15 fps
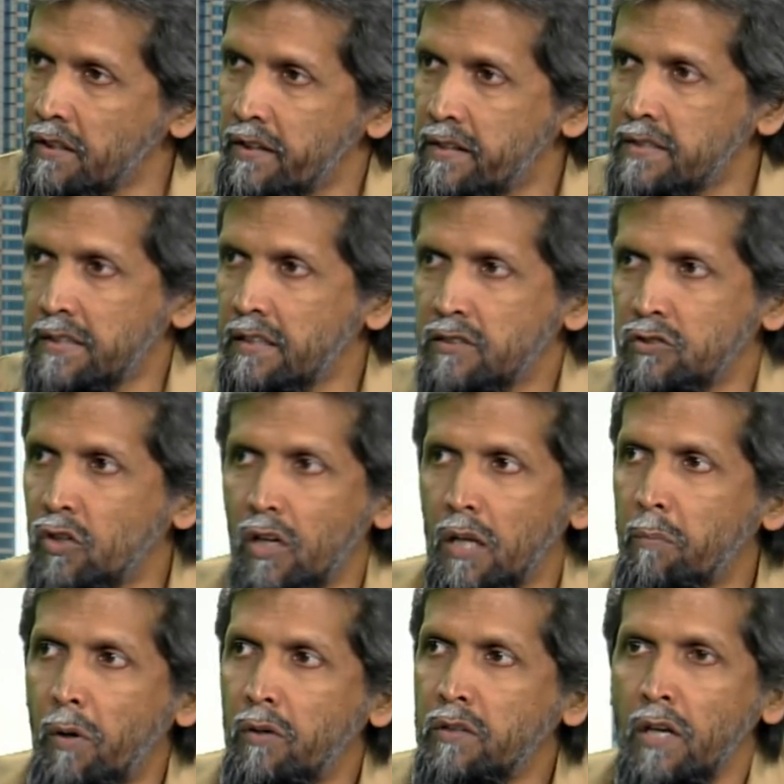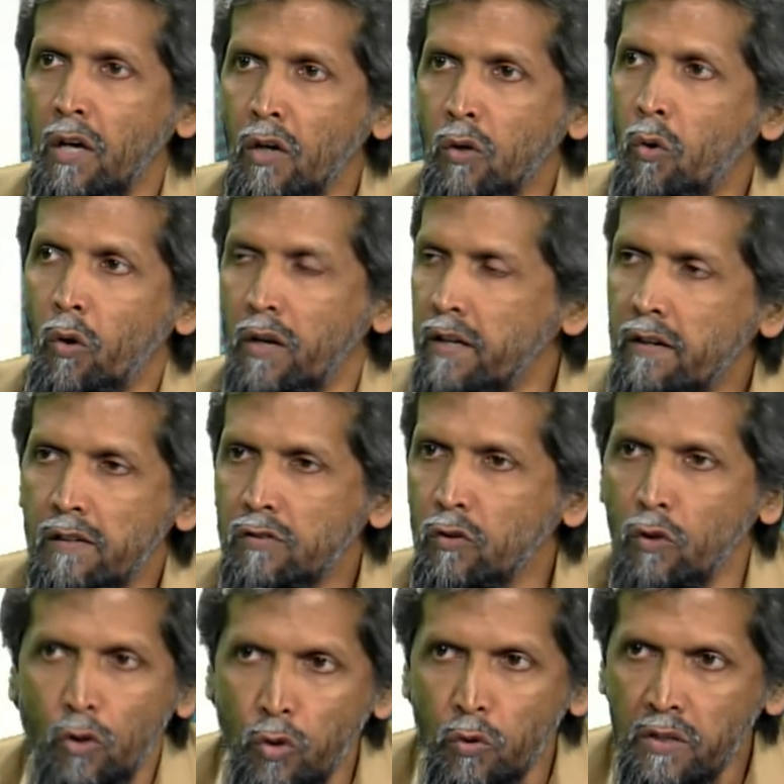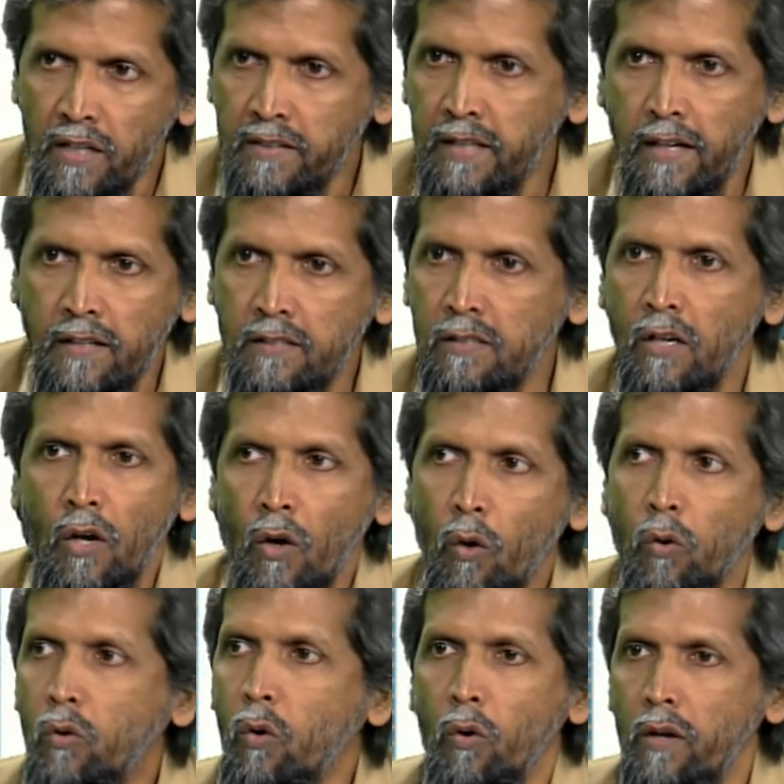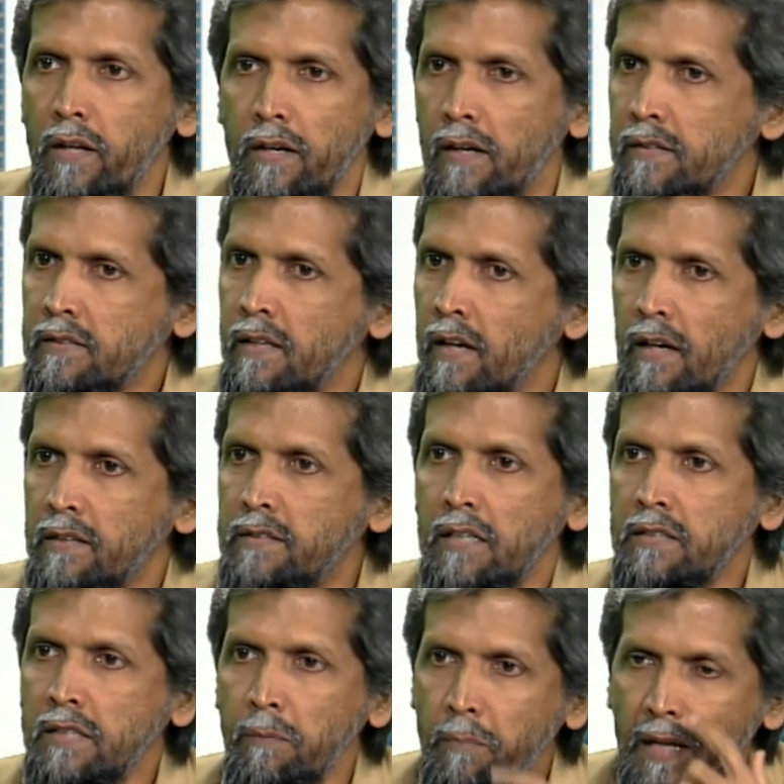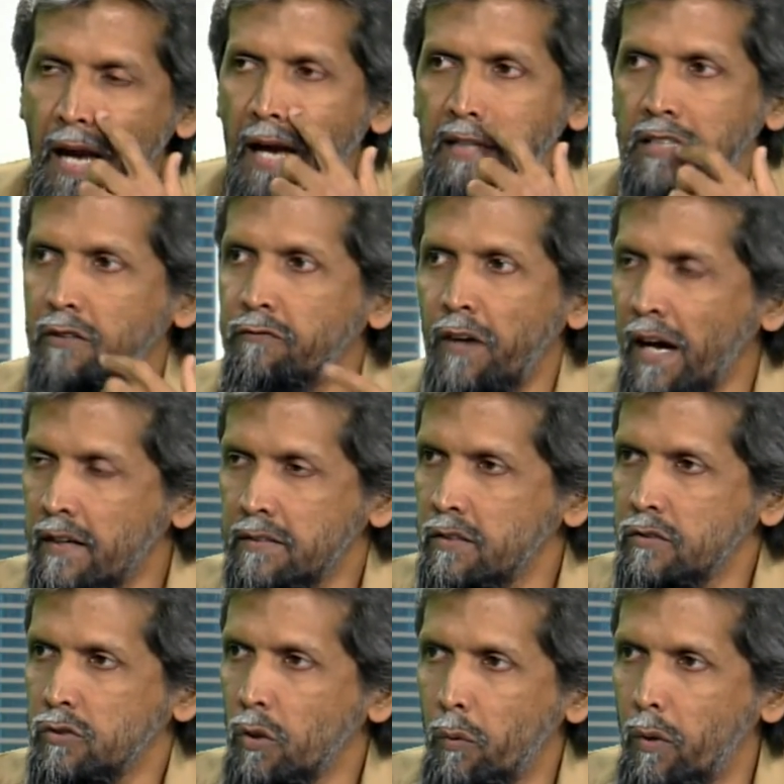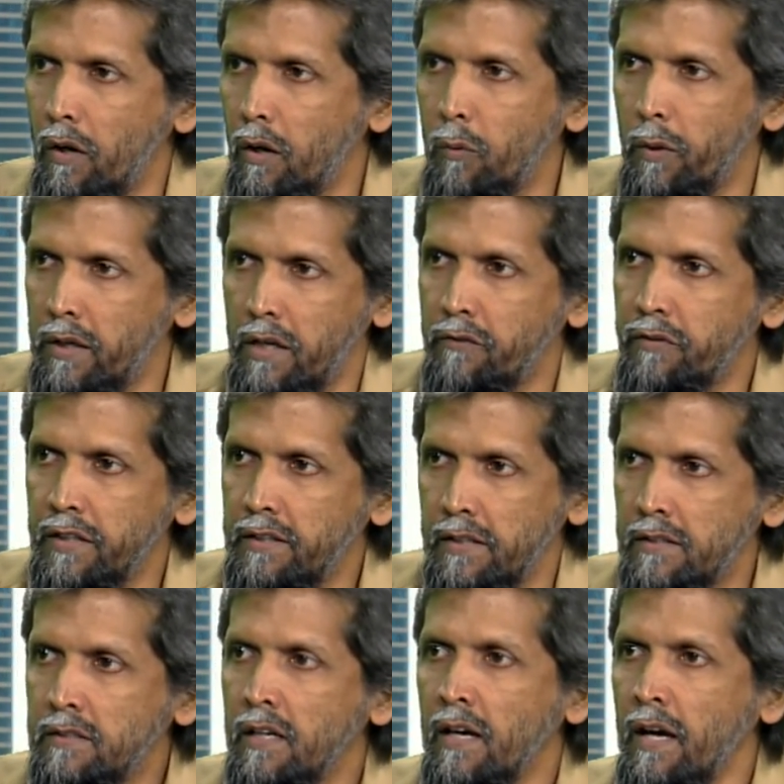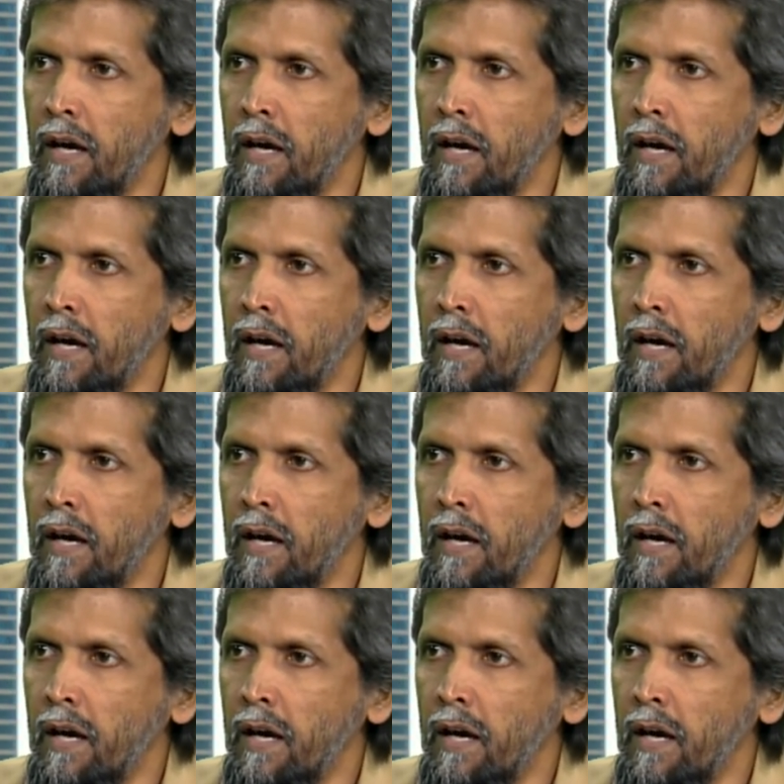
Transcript: And they say it's not about calling us lunatics or calling us just simply anti-vaxxers or whatever it is.